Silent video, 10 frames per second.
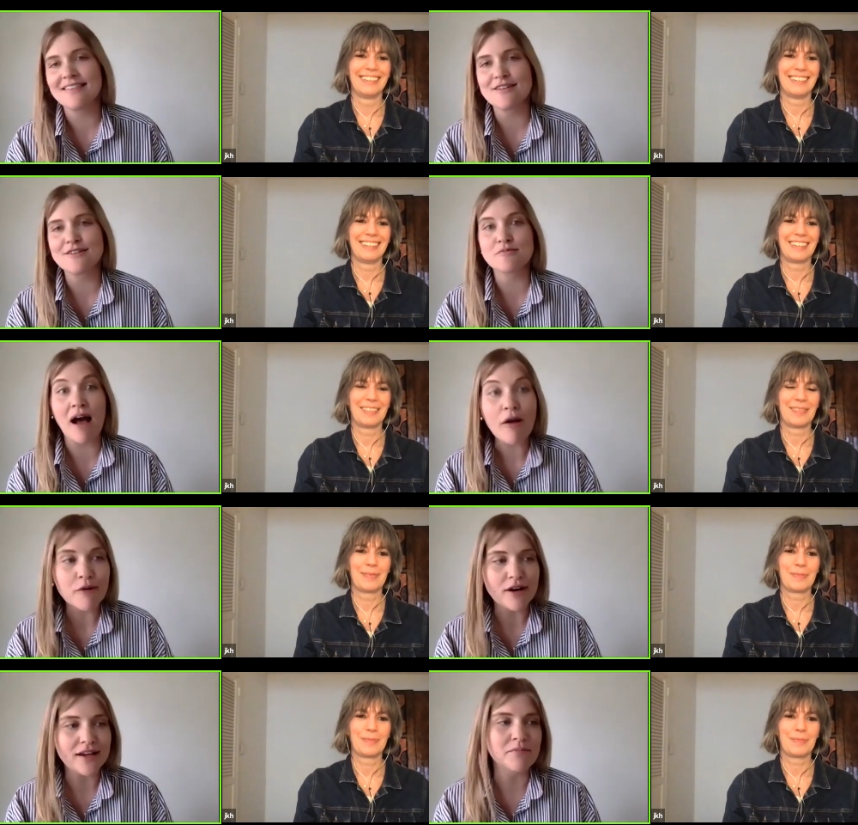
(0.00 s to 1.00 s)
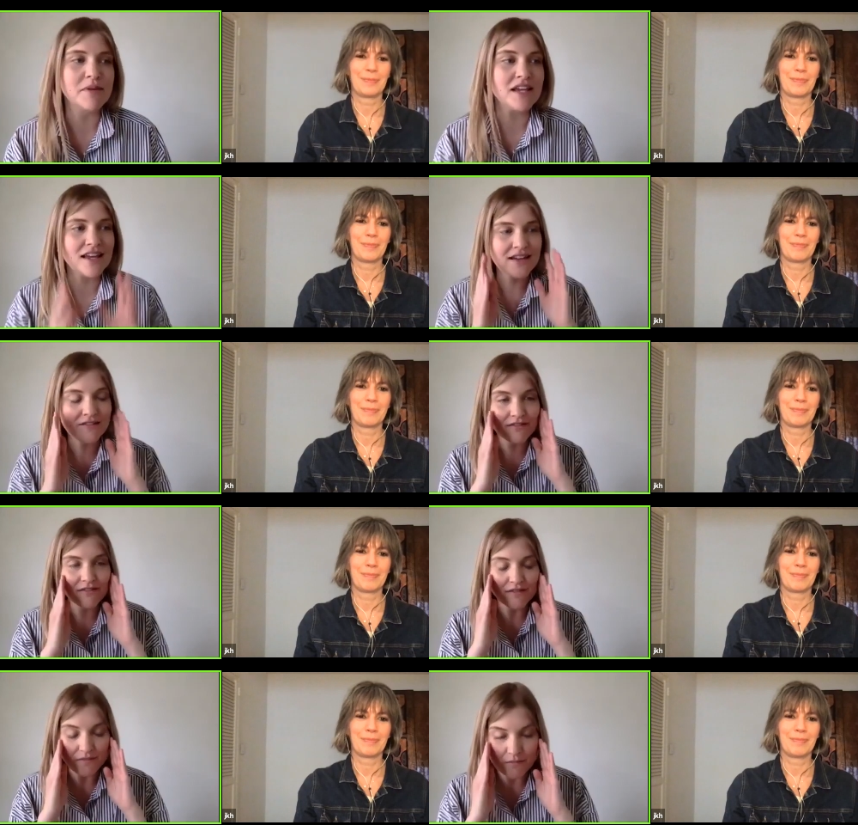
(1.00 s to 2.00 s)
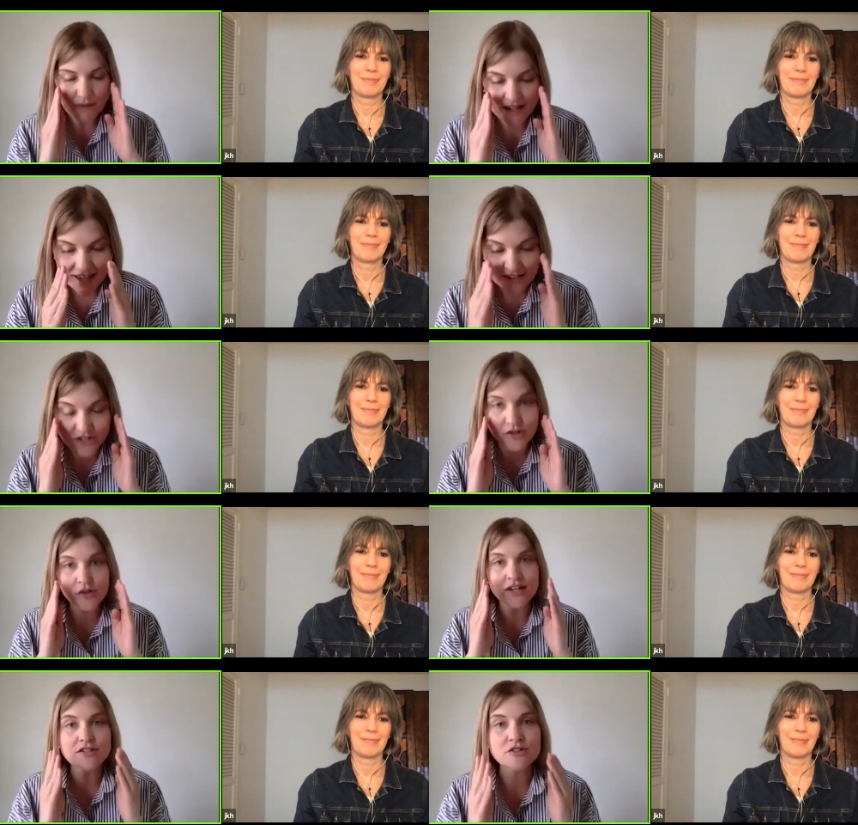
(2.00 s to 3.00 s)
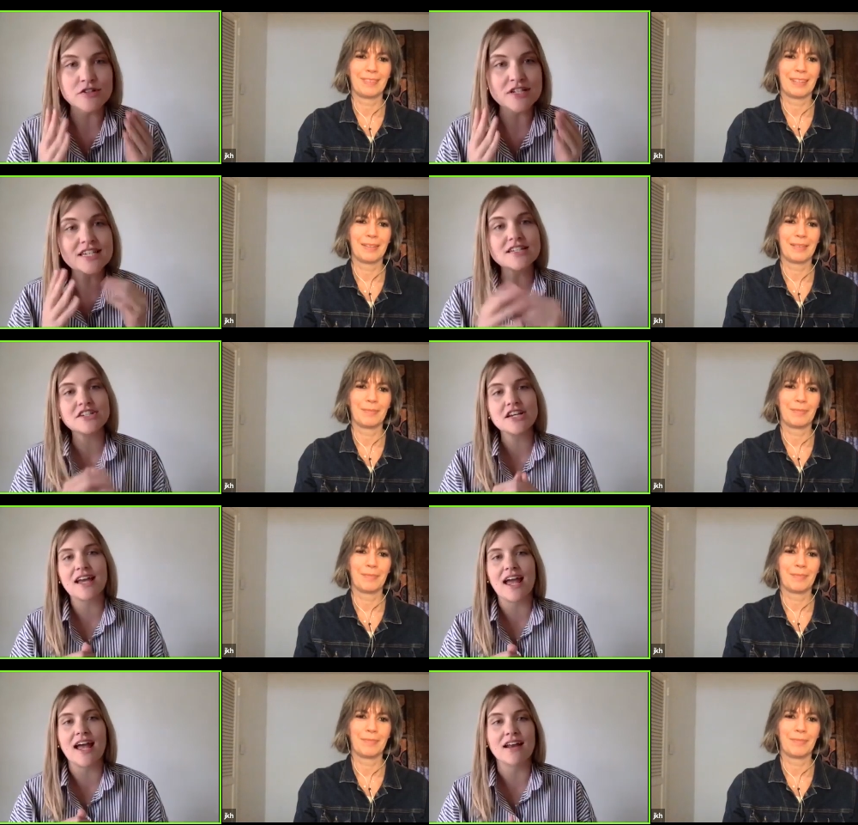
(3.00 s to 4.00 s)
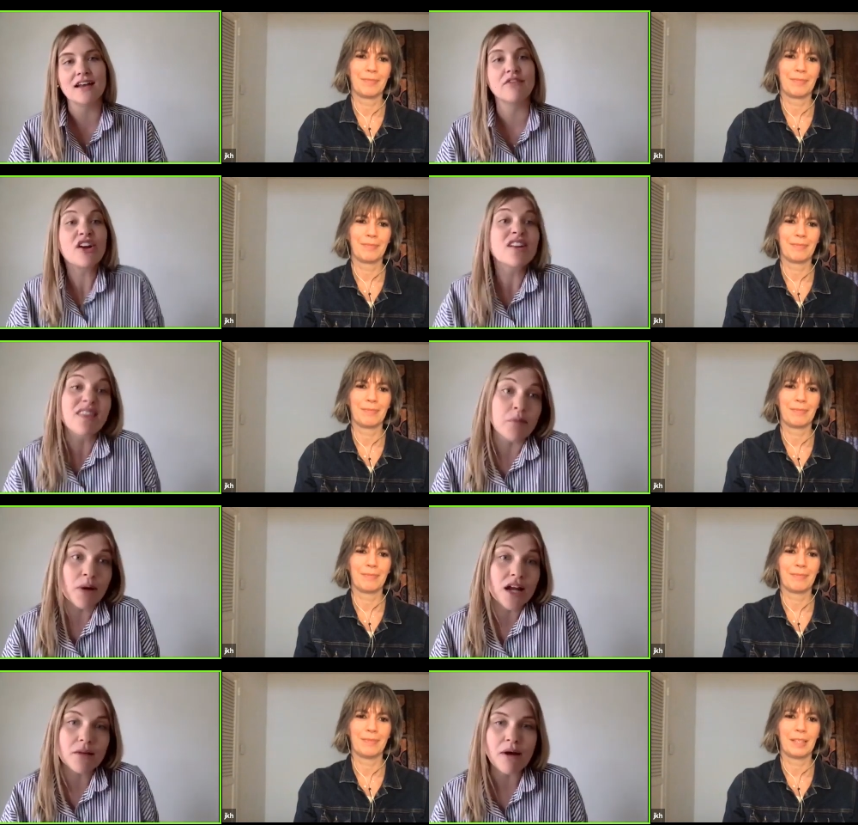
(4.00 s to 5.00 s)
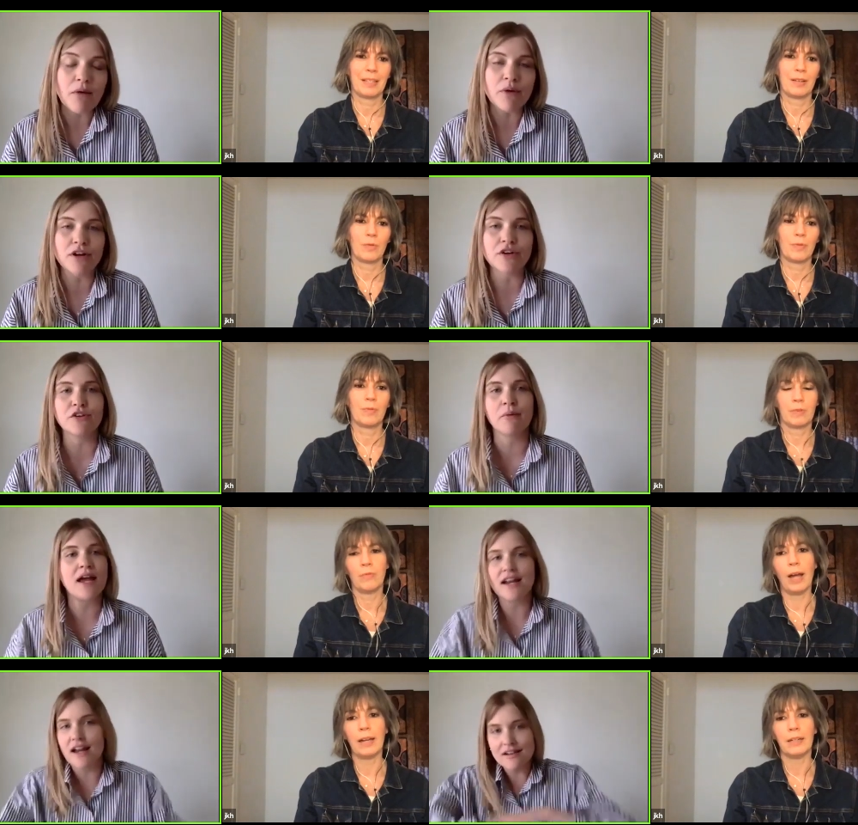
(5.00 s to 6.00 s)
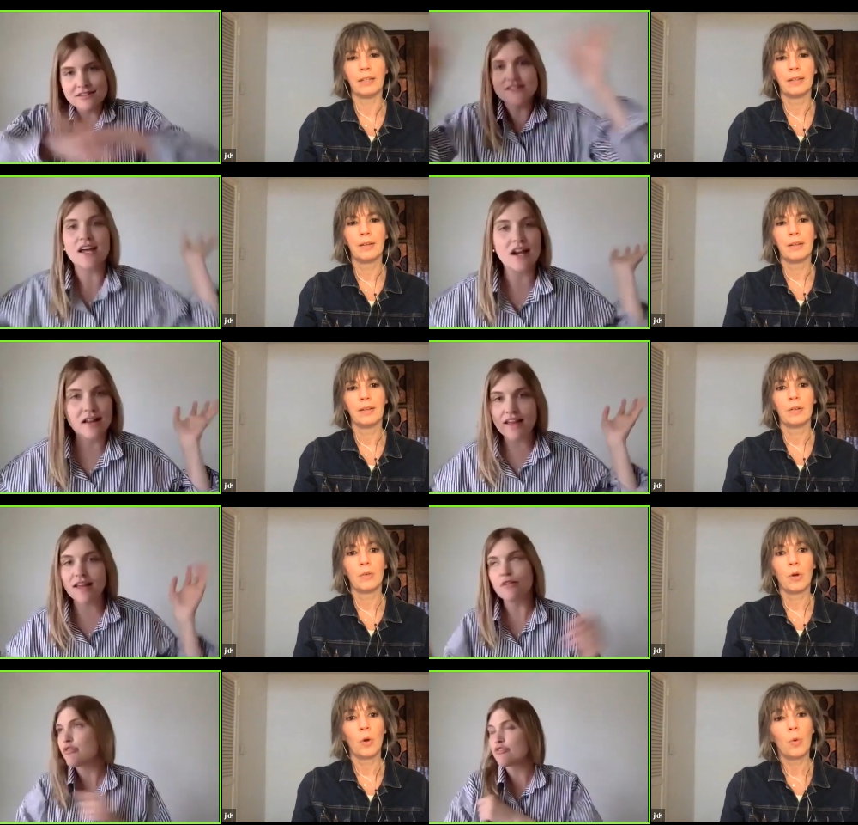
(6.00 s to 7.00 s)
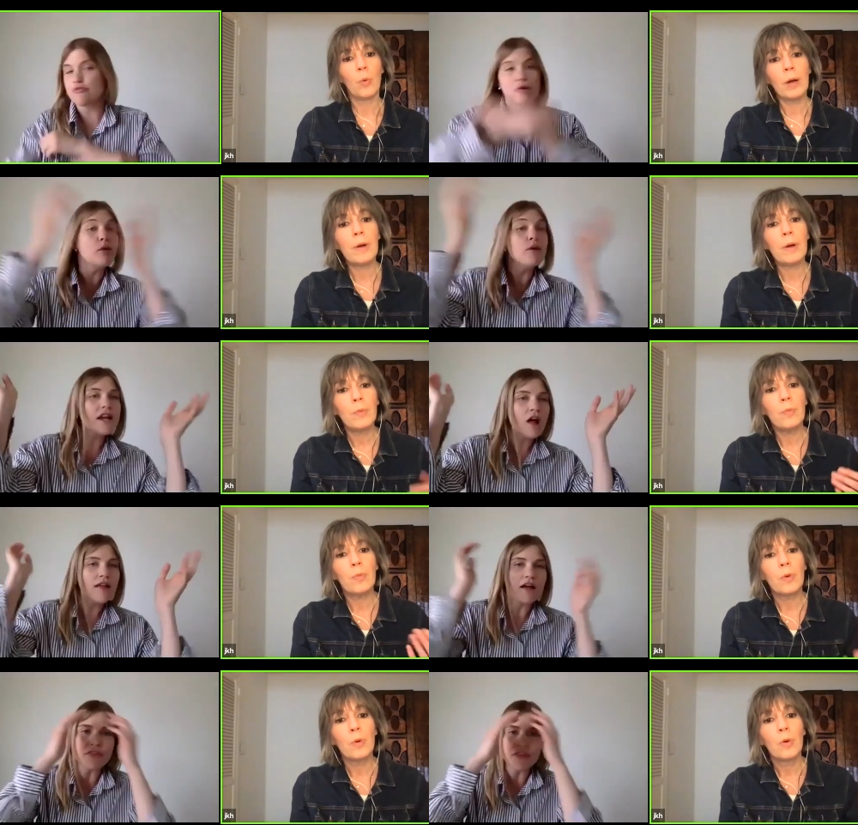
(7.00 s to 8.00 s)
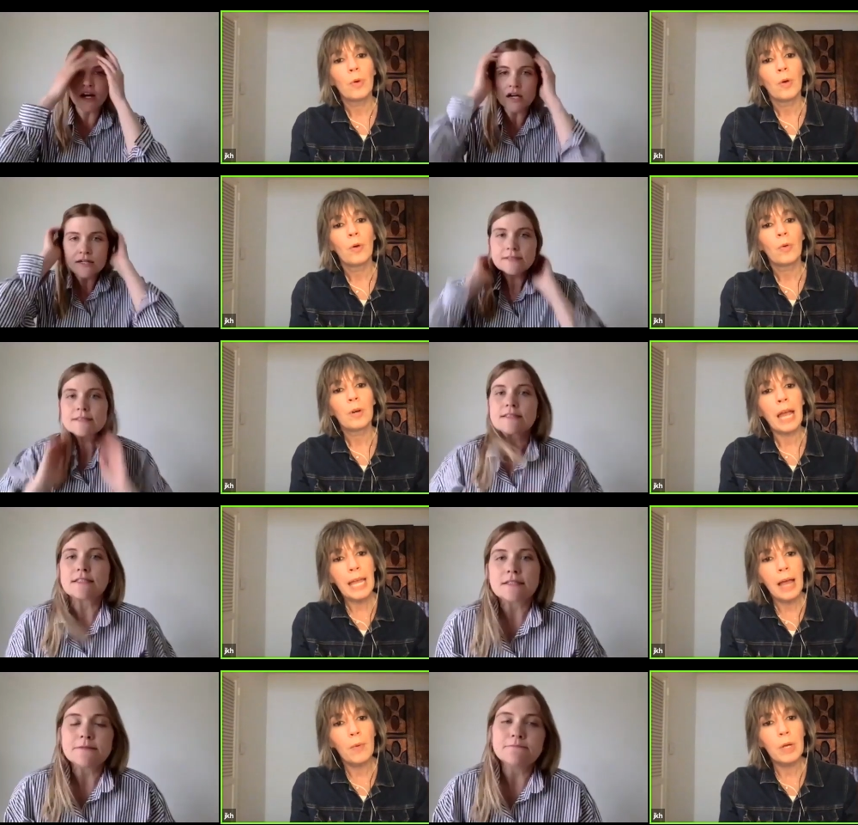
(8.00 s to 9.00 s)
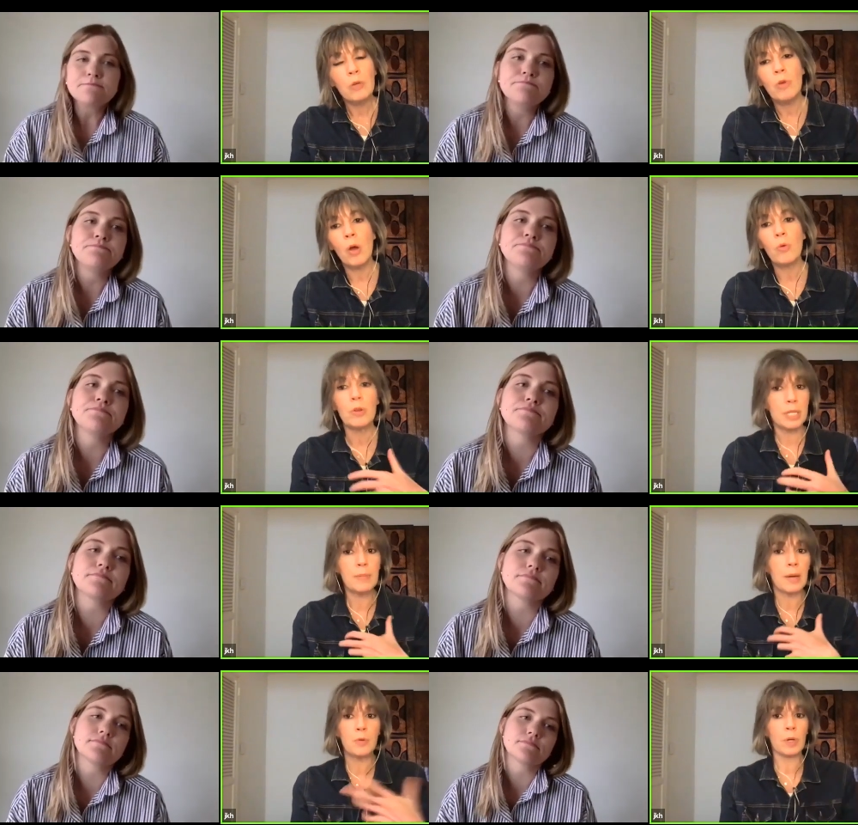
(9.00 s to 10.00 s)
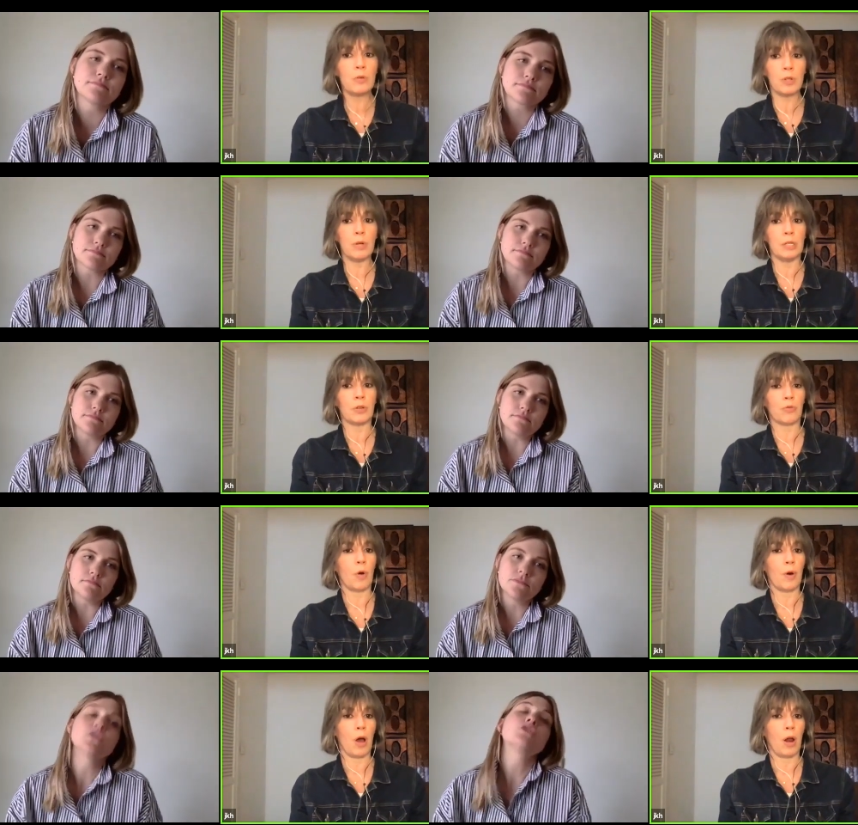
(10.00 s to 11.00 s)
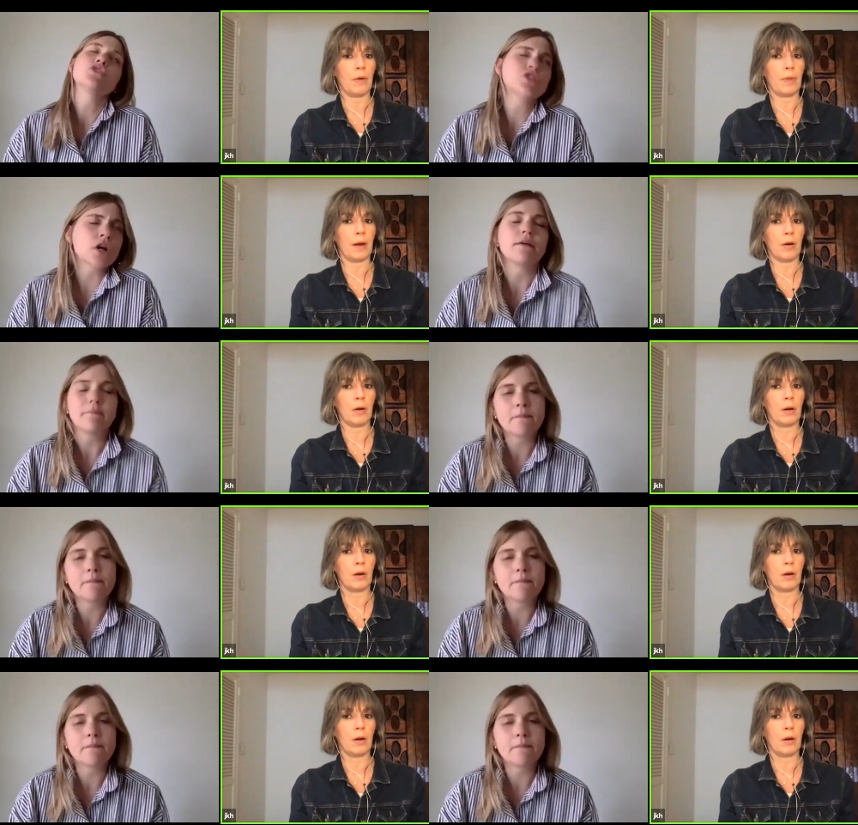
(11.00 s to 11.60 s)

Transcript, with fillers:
Speaker 1: there's power in being intentional and strategic and very deliberate about what you're doing. Right.
Speaker 2: Not, not like, well, yeah, yeah. Well, you know, there's sometimes when you do need to throw it all out there